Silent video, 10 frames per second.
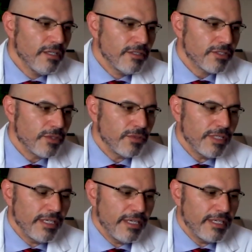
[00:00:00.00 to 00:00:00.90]

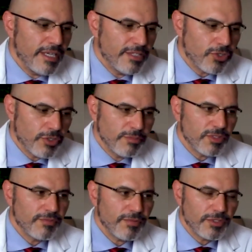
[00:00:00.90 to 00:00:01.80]
So in terms
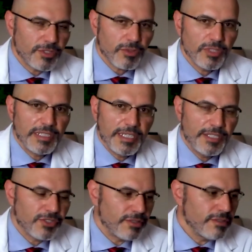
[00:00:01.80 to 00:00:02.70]
of
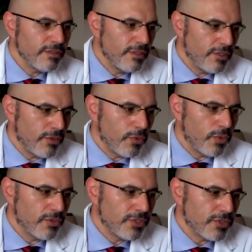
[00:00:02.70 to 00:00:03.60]
circulation, you know, the
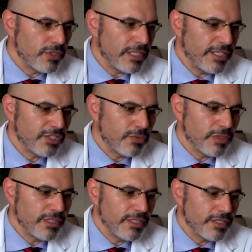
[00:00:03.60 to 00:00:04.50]
word circulation
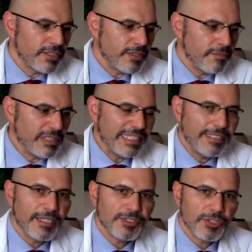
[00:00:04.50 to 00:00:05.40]
really to
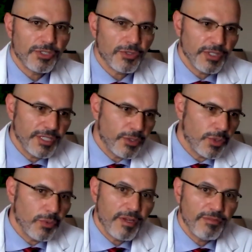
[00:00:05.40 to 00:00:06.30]
complete a circuit
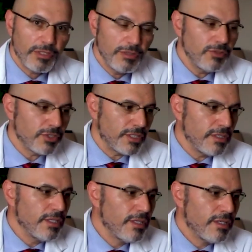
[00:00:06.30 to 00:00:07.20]
or a
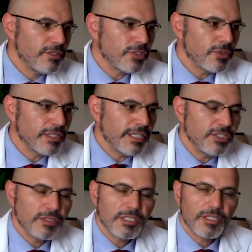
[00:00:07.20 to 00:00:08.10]
revolution,
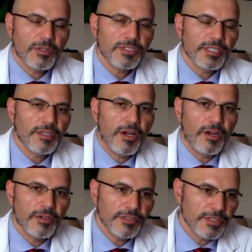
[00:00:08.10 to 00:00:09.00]
circulation starts at the
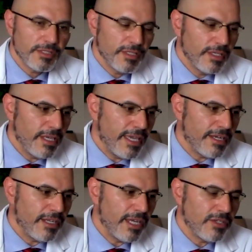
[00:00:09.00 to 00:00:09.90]
heart
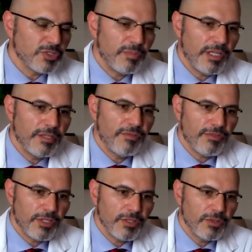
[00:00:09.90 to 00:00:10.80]
and allows blood
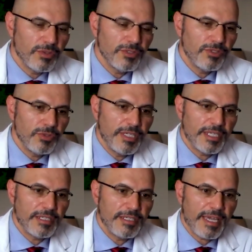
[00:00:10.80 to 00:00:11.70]
flow to
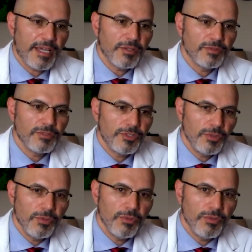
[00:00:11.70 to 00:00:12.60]
get down
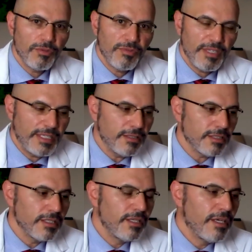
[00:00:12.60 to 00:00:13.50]
to the
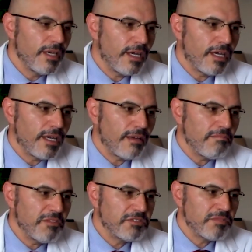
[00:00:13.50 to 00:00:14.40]
feet.
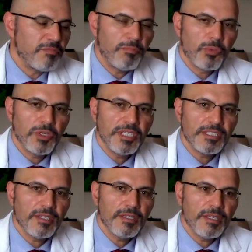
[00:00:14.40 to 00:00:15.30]
It's a
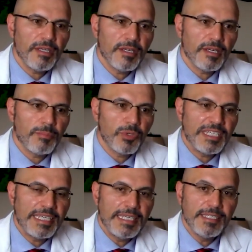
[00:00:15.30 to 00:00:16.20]

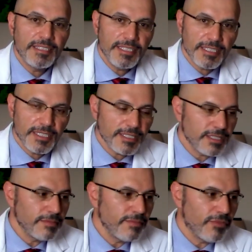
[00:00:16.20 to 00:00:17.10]
pretty easy
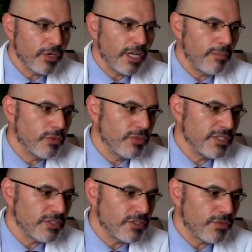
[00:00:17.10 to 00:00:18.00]
system for a couple reasons.